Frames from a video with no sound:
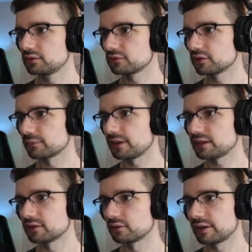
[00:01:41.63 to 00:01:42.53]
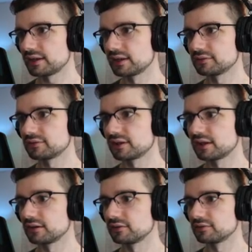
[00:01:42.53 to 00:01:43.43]
start making our way
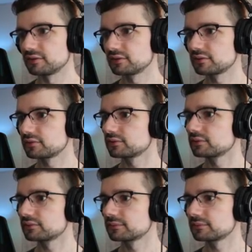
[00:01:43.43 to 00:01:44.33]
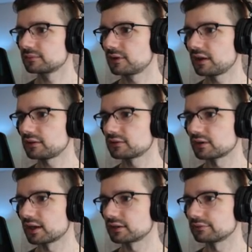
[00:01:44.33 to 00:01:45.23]
downstairs, take
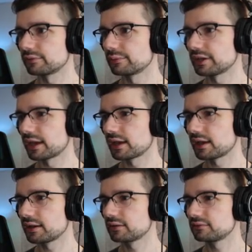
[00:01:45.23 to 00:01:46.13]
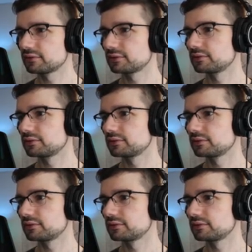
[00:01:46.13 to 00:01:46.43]
stock of what we have.